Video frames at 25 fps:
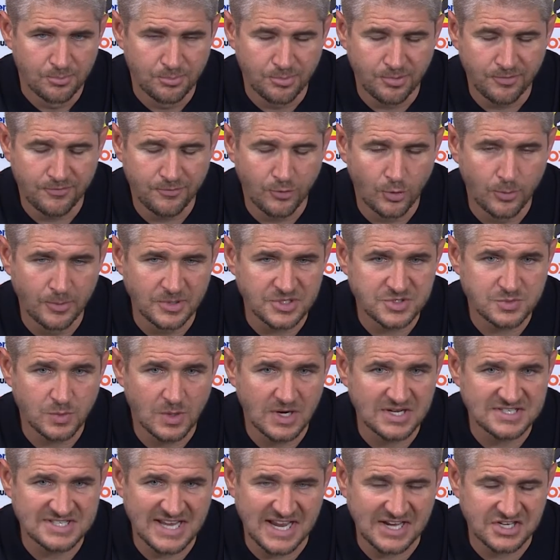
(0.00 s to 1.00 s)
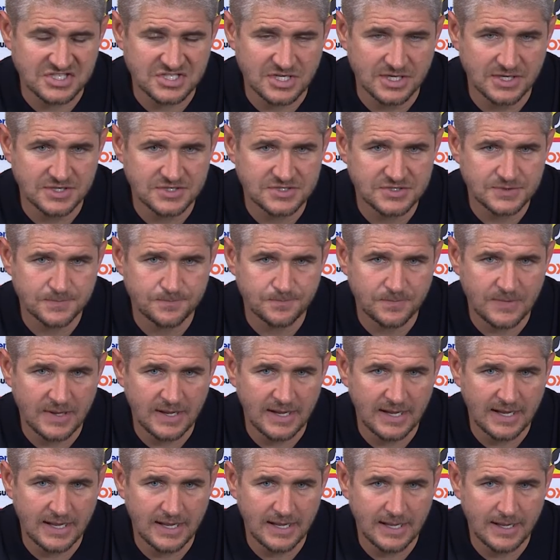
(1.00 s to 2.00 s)
performance-wise, excellent,
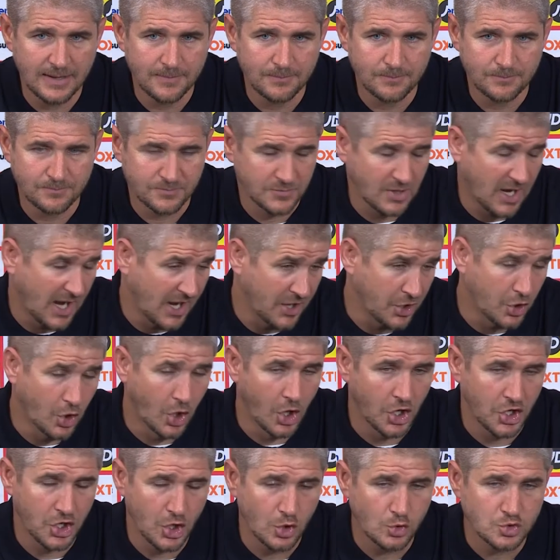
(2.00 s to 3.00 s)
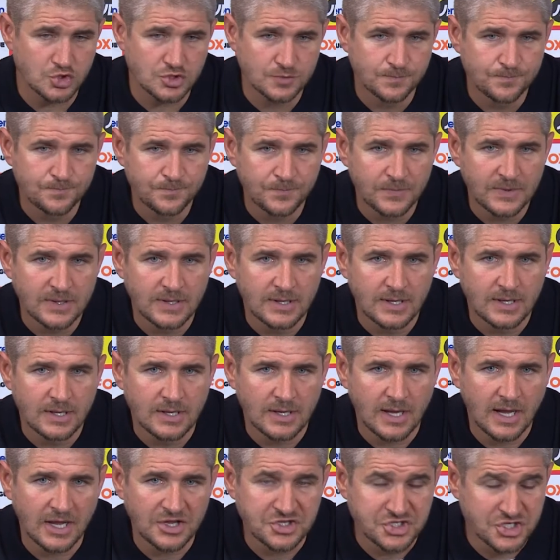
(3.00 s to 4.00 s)
um, and got our goals.
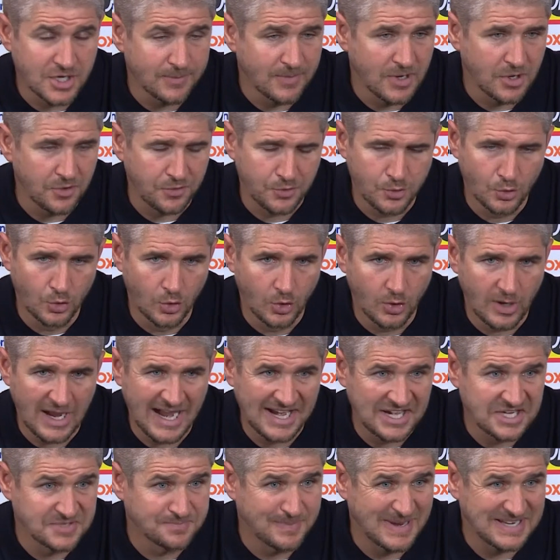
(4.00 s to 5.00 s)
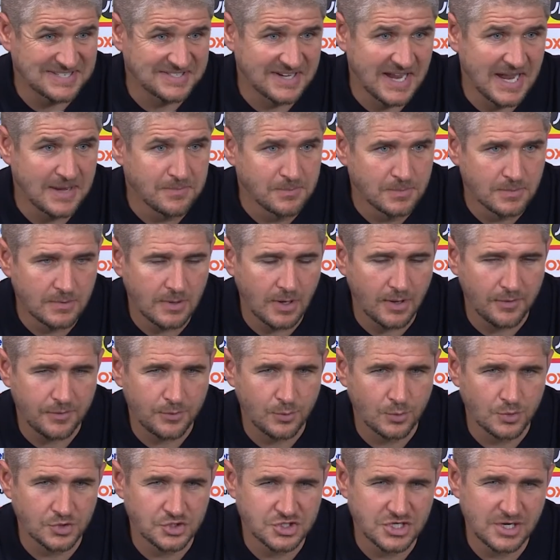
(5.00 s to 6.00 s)
Uh, Jimmy, I thought, had his best game. I
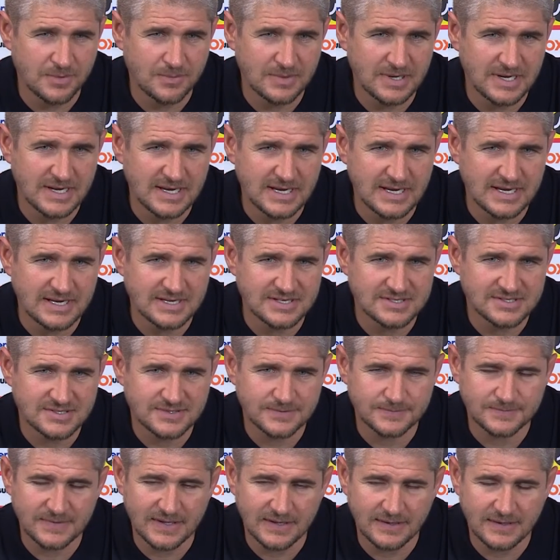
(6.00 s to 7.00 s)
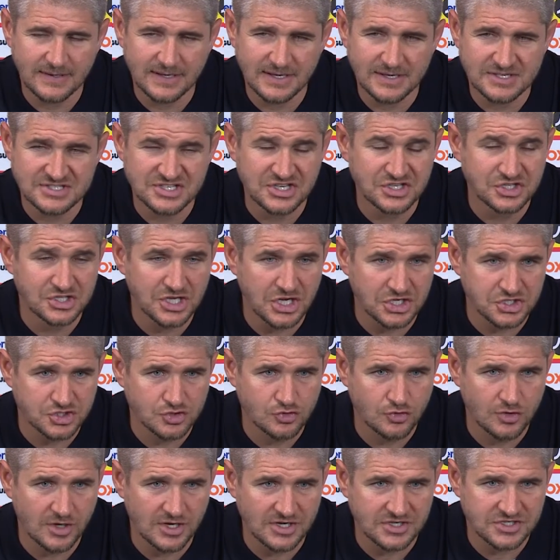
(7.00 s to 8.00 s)
thought Jimmy's he's
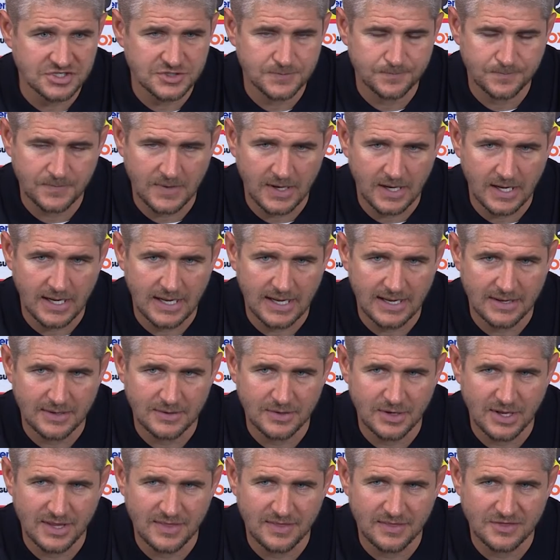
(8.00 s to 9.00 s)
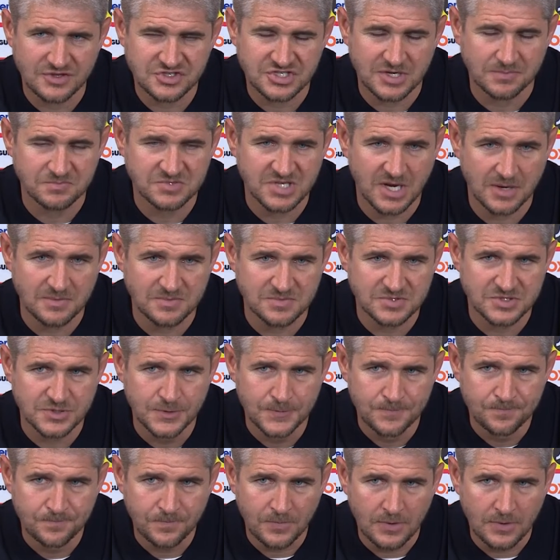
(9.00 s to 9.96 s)
industrious. Uh, sometimes